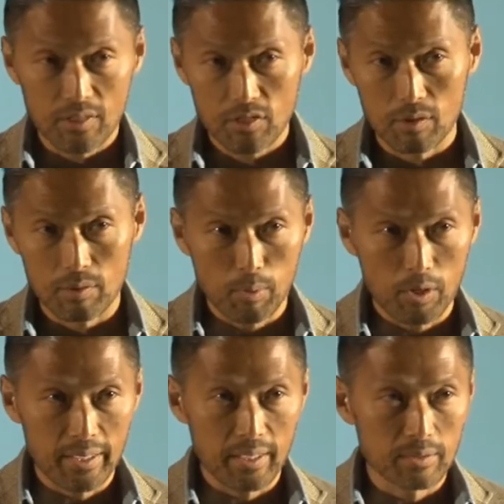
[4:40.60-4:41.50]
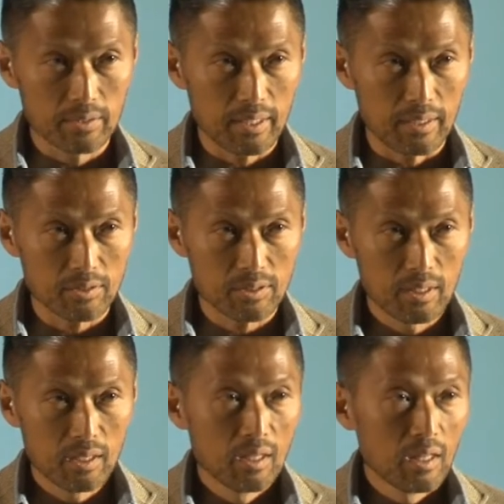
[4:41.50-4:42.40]
third-party hotels.
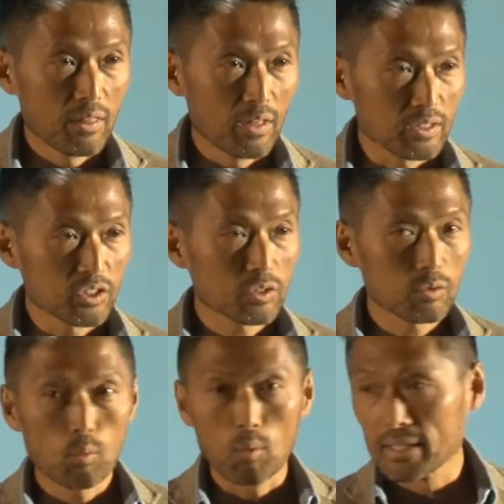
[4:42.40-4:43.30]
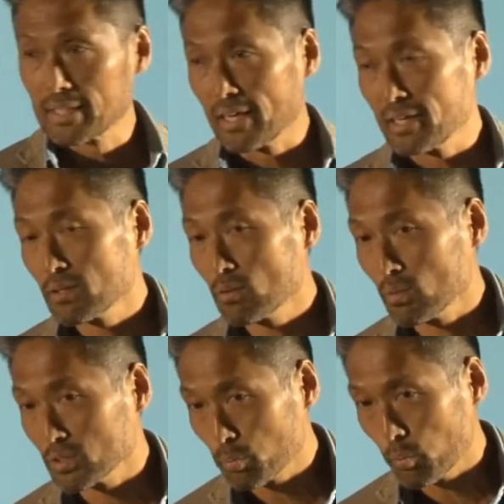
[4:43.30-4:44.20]
Thus, One Night
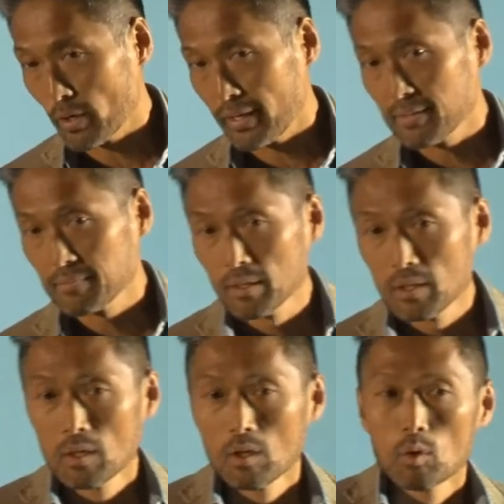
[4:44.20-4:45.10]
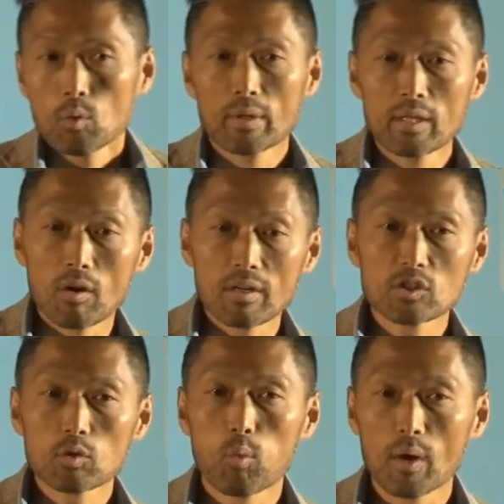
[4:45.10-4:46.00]
was born. We
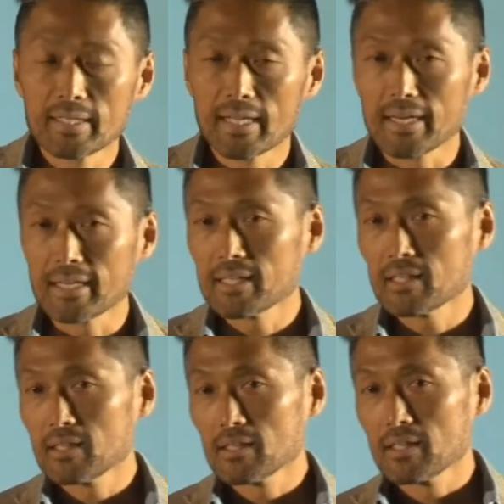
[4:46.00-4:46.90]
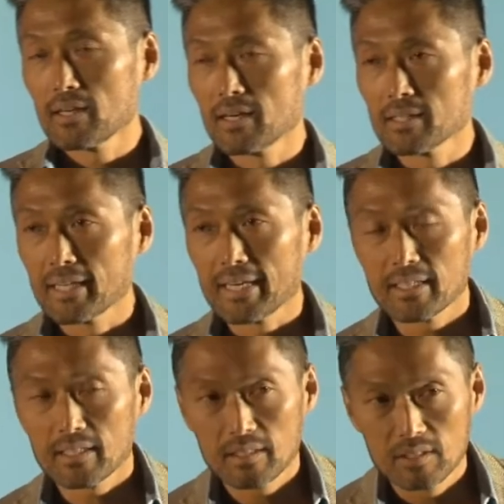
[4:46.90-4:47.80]
launched One Night
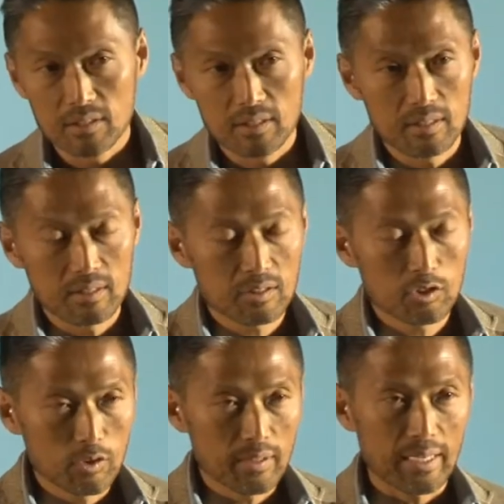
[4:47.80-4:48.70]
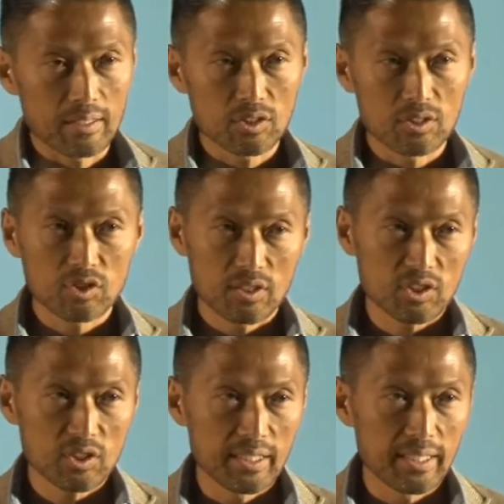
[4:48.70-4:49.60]
late in
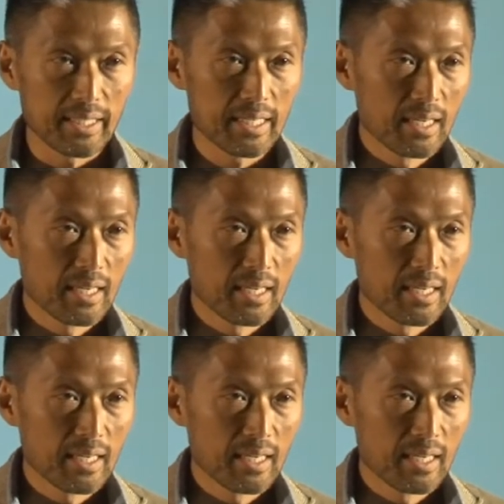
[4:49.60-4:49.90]
2016